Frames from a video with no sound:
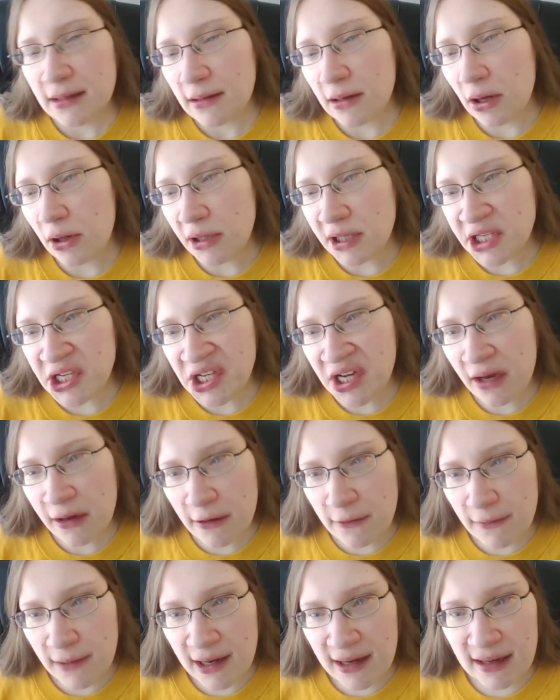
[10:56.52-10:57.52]
All
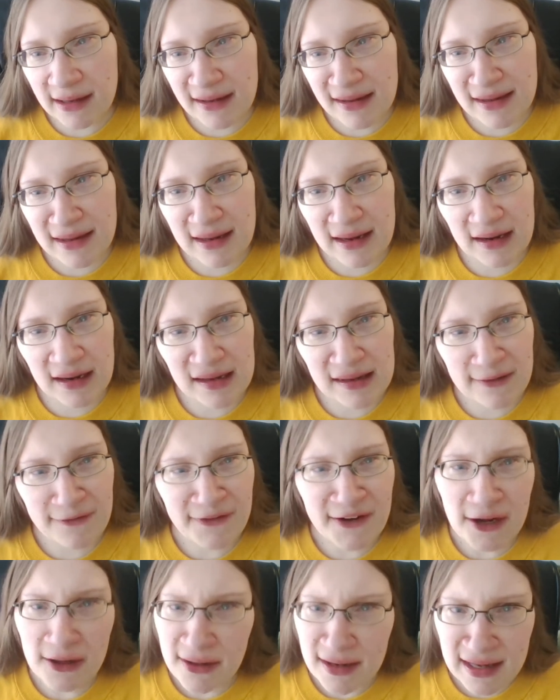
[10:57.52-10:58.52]
Tiana wants, and it's a
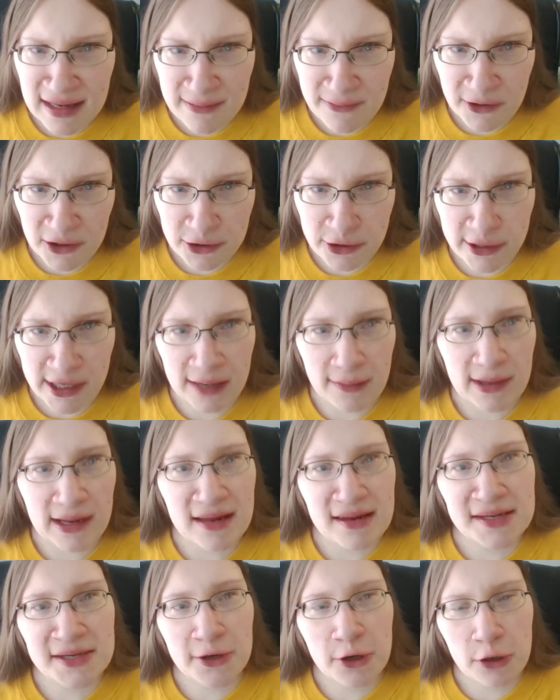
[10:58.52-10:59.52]
fairly simple dream,
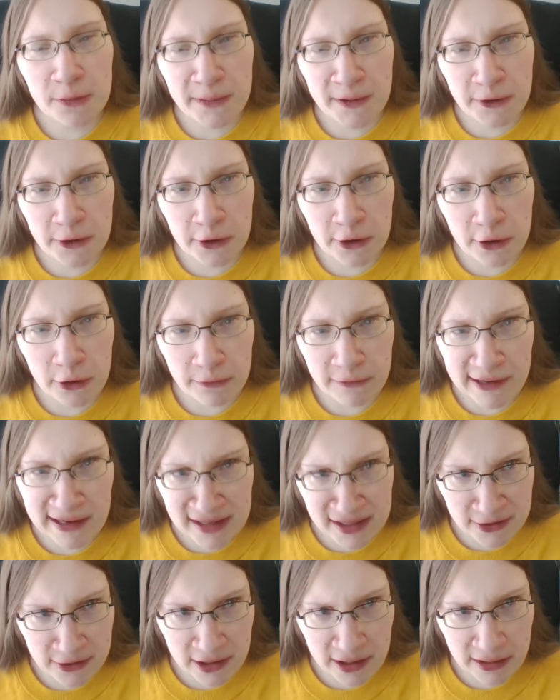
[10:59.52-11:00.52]
is to open her own
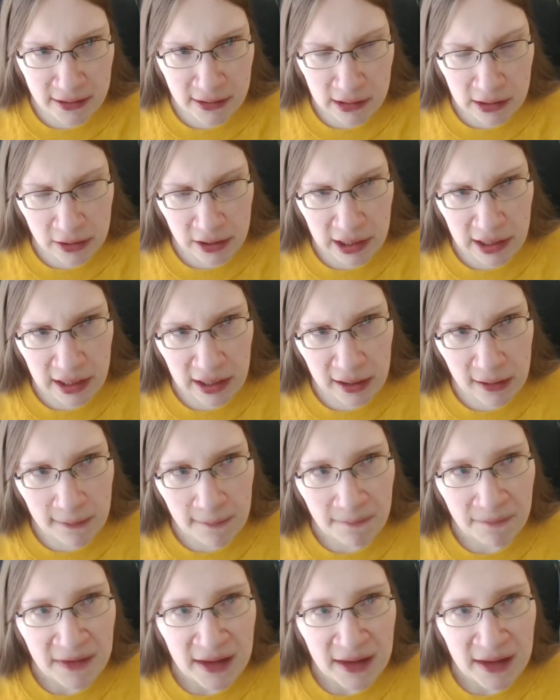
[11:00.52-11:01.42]
restaurant, okay?